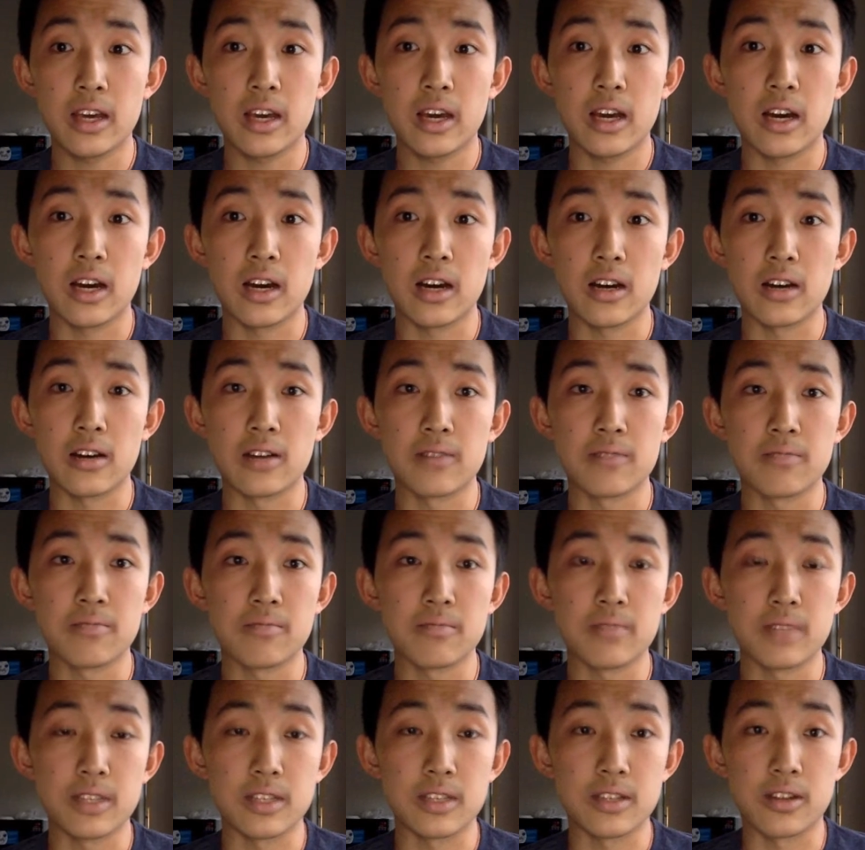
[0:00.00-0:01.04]
Uh,
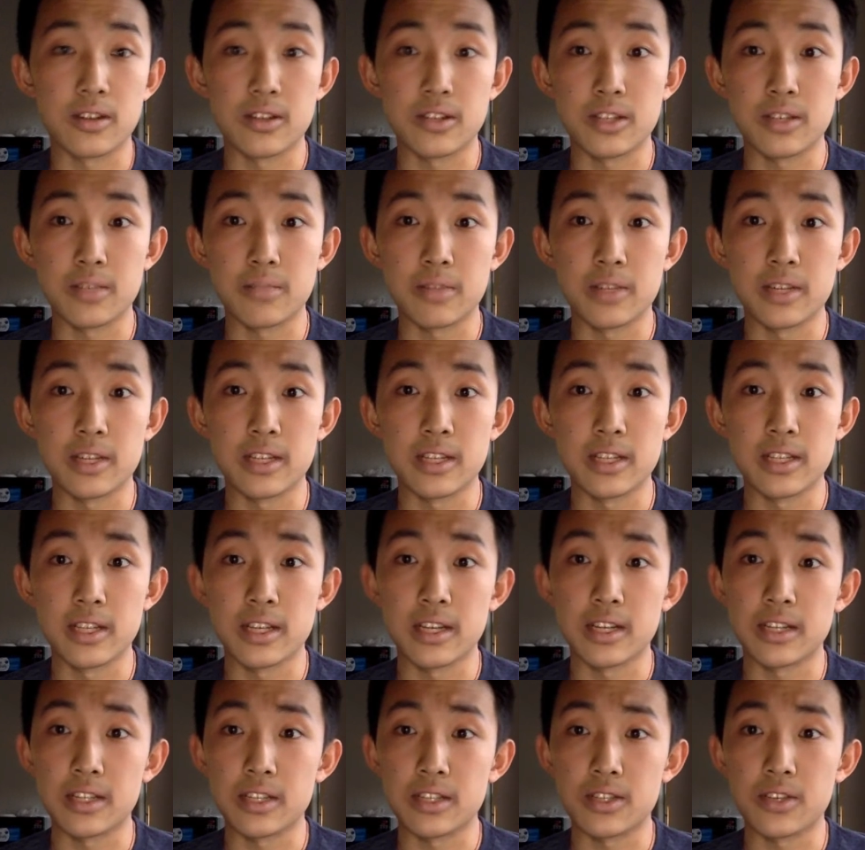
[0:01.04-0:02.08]
it's an RC plane
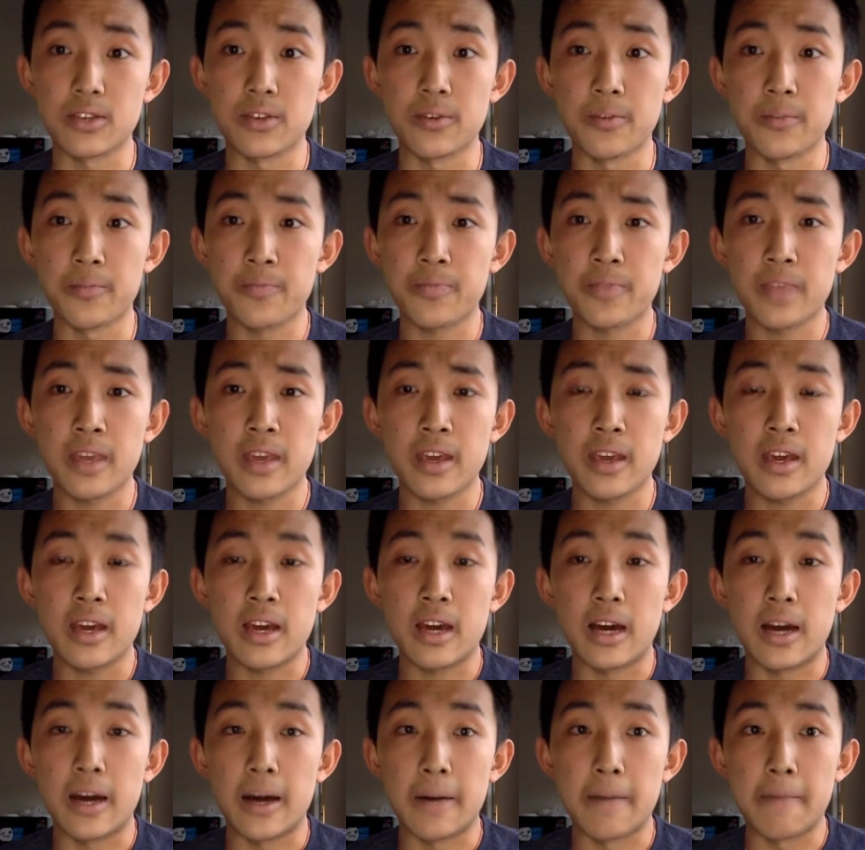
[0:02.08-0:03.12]
design, so
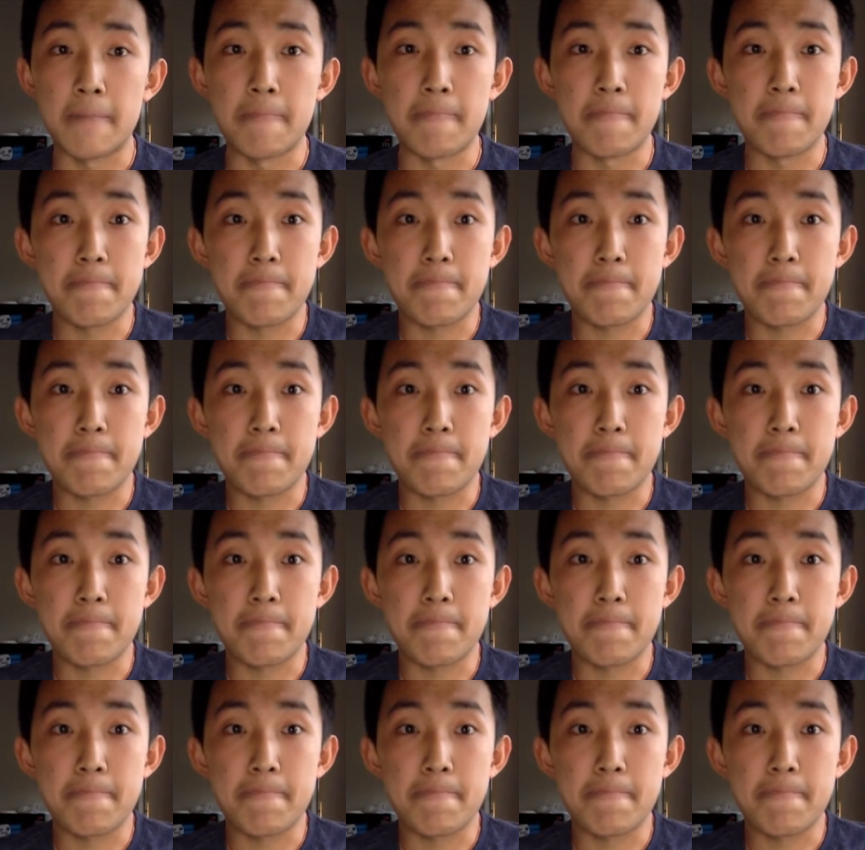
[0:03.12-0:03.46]
um,